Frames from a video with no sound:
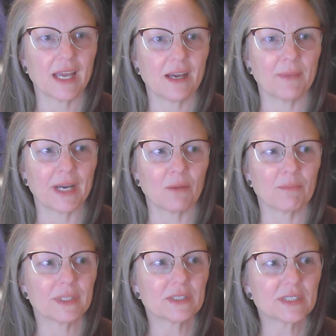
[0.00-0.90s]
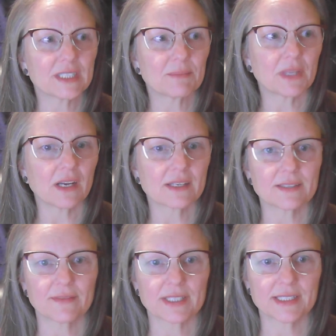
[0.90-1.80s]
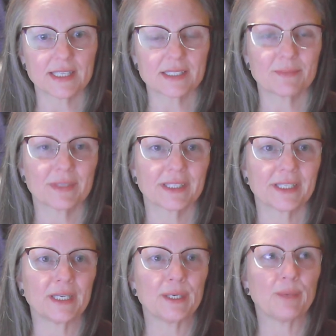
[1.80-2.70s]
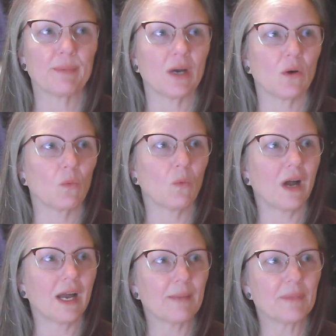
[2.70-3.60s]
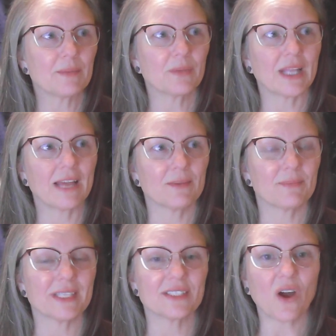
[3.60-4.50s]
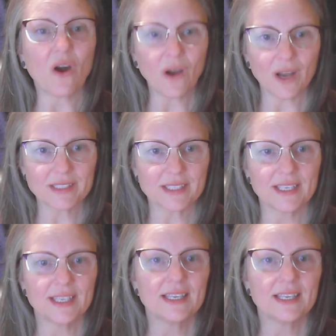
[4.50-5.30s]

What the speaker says: about building blocks of accessibility, about why people haven't been taught